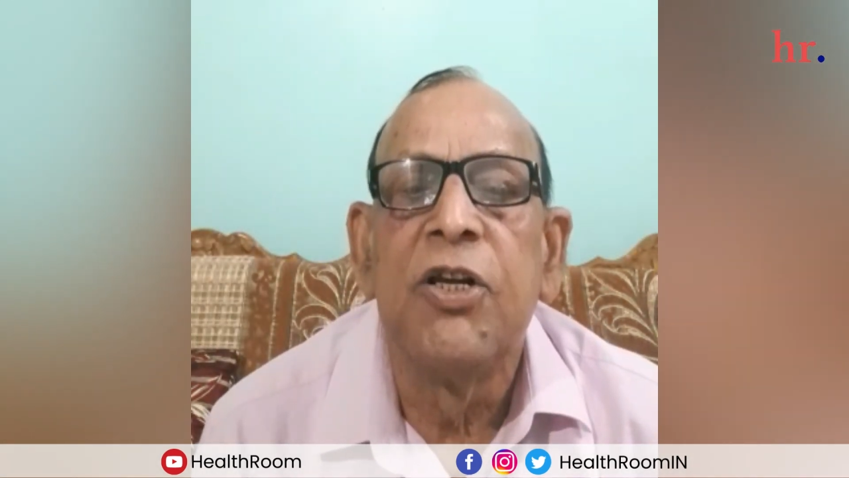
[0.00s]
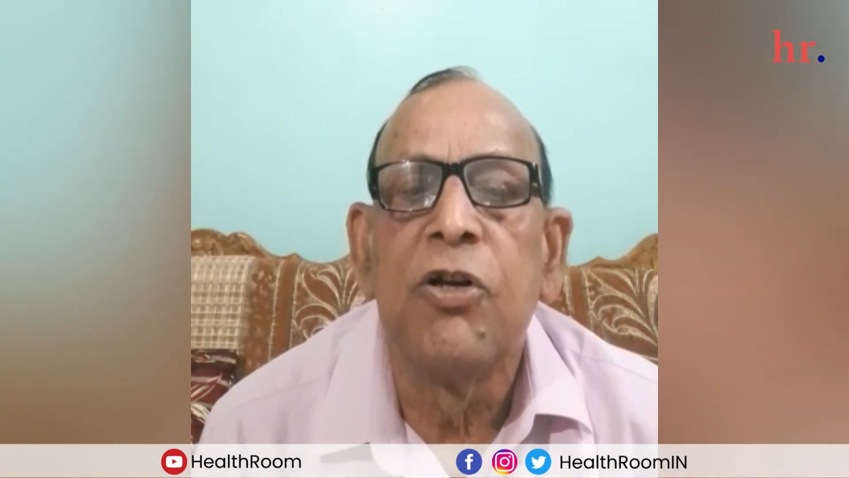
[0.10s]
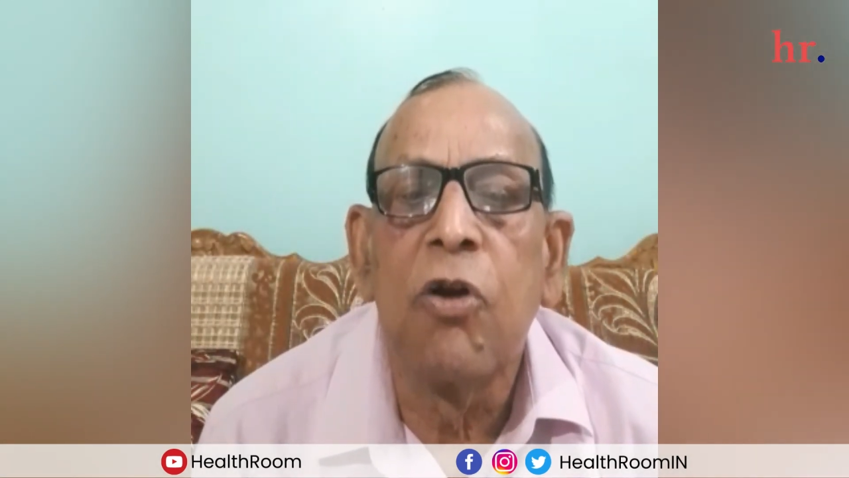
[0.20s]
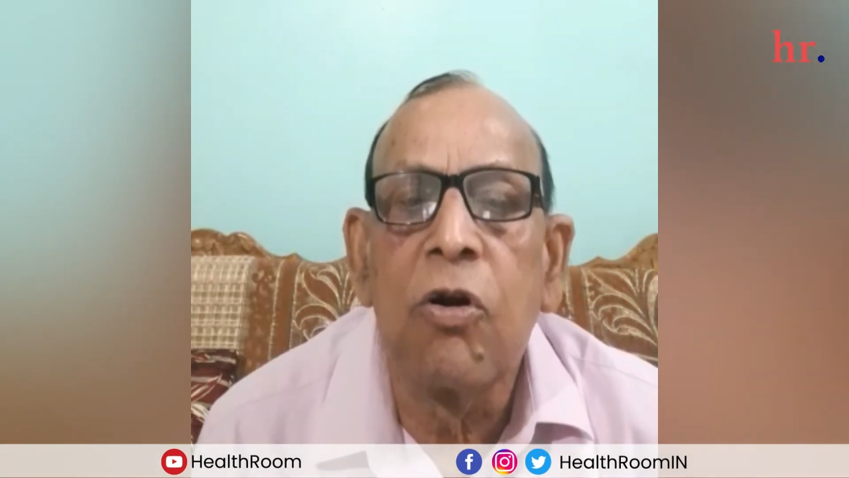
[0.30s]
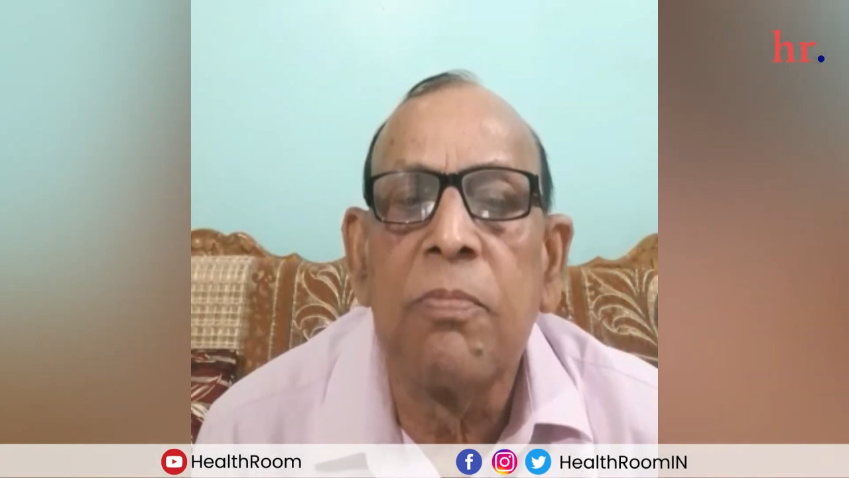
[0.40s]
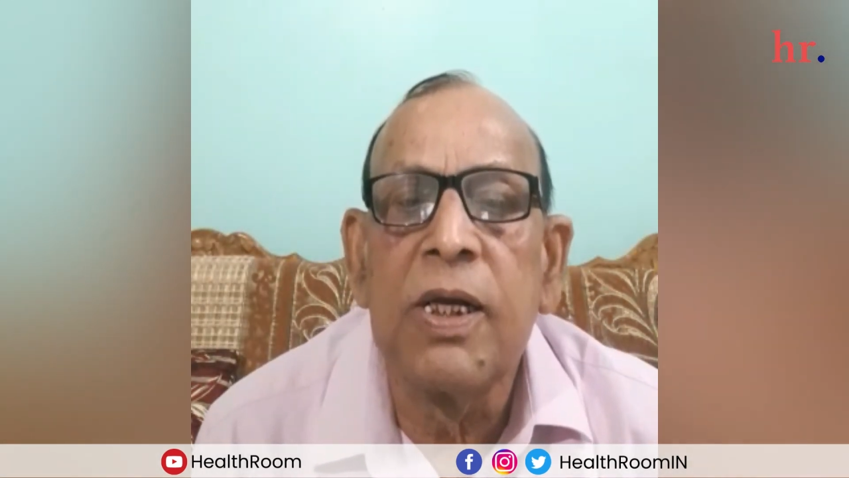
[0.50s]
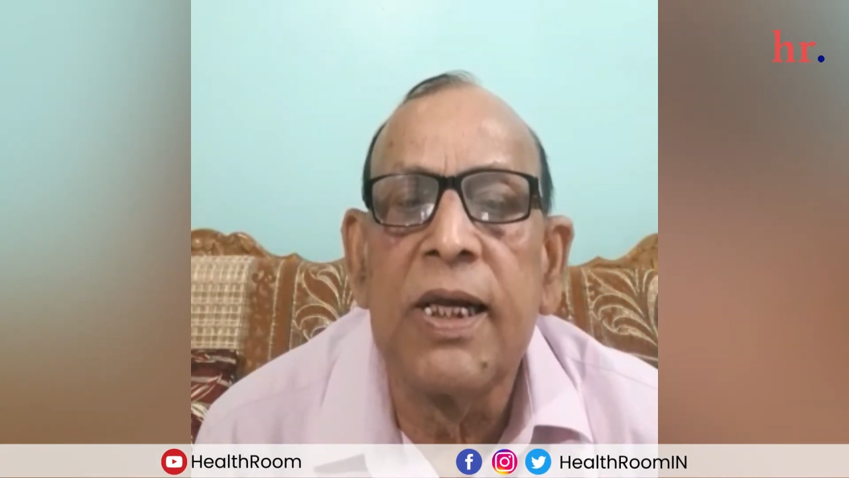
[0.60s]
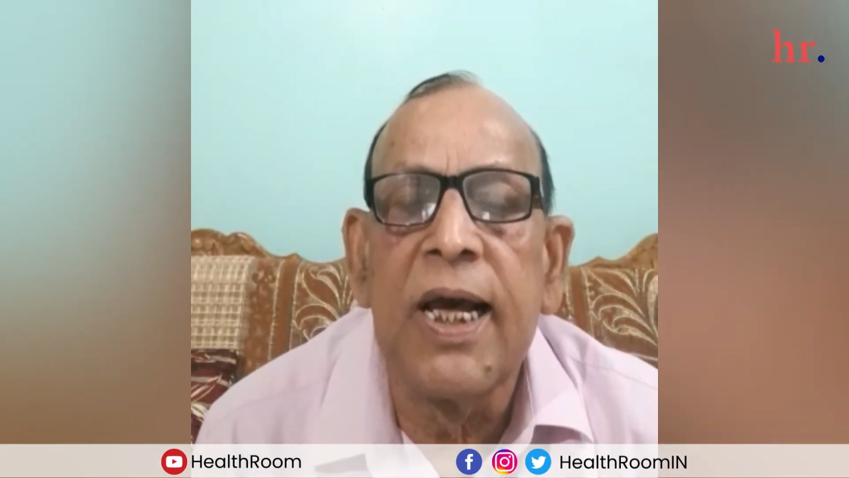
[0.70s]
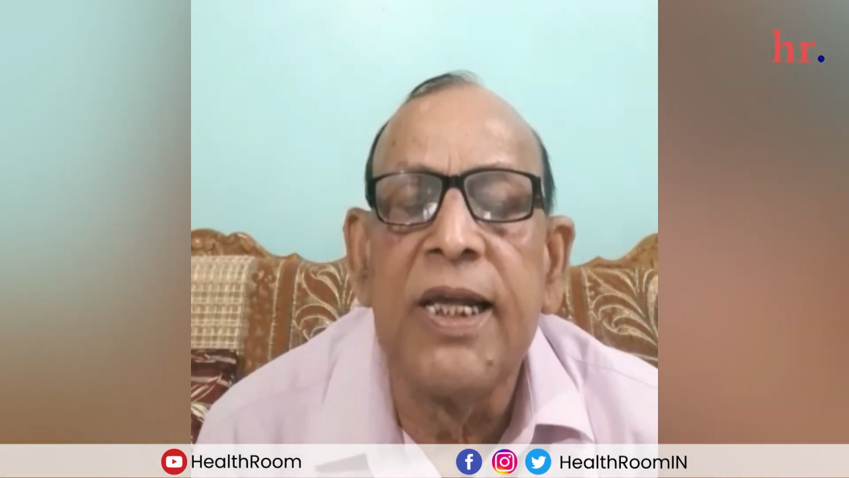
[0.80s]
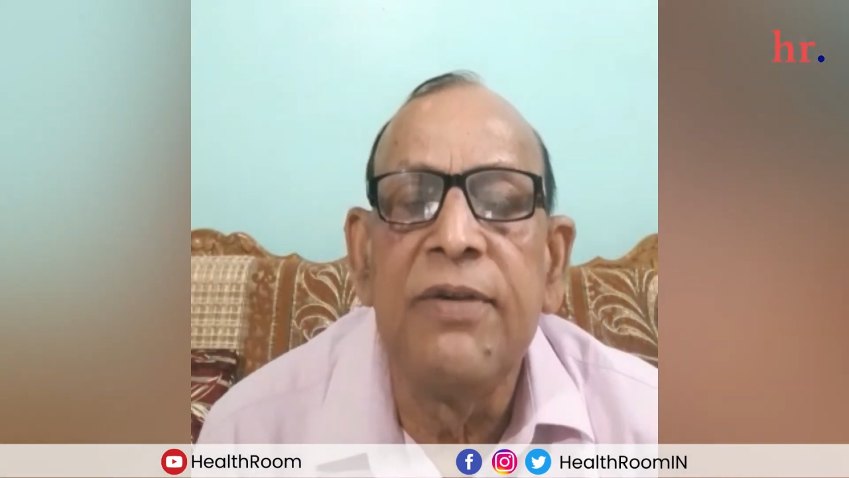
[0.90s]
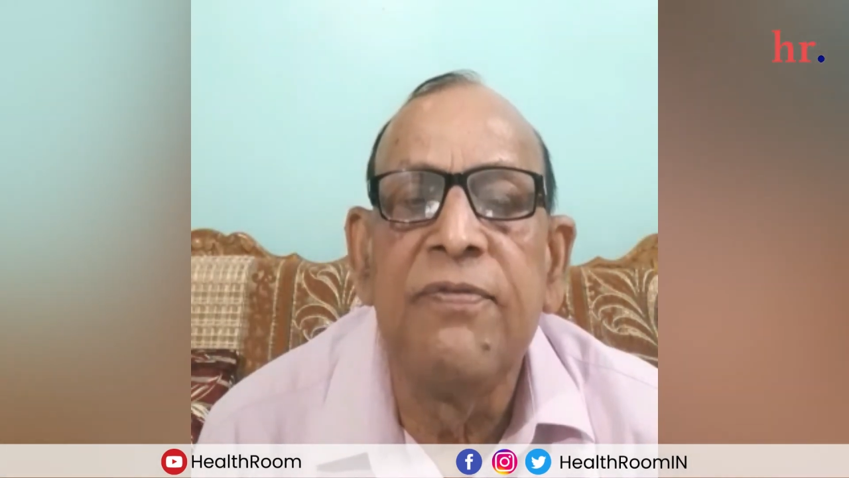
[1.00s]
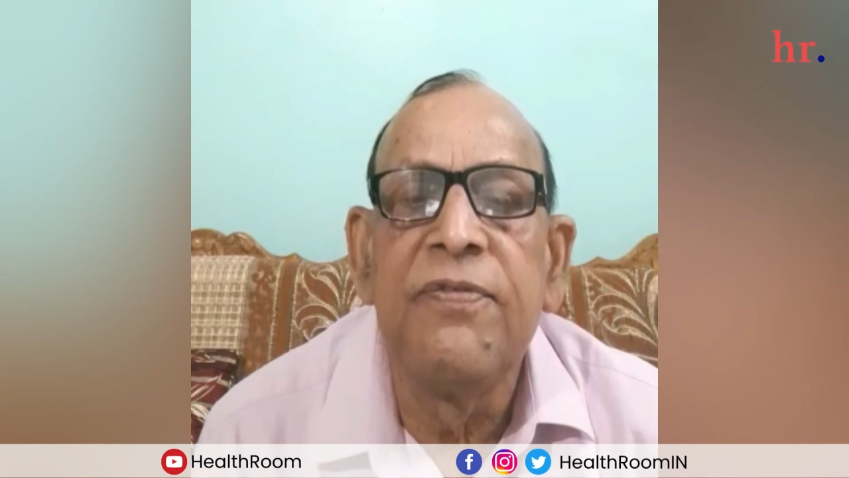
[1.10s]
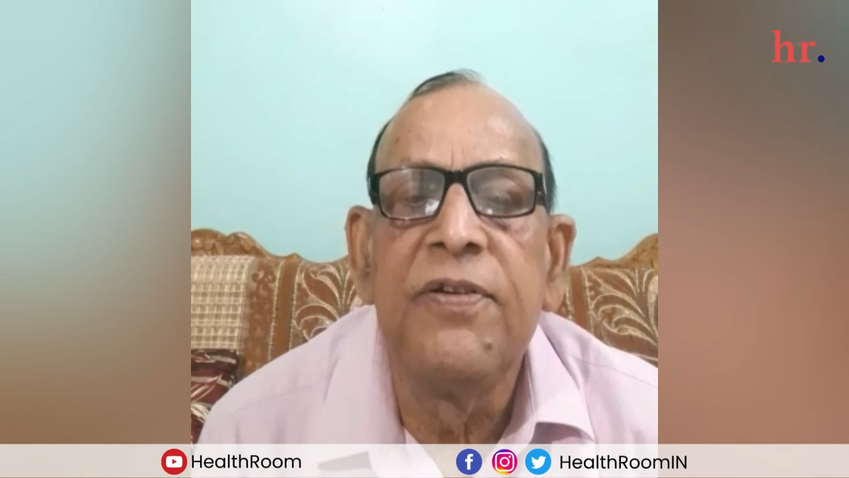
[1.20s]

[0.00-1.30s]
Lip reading: normal life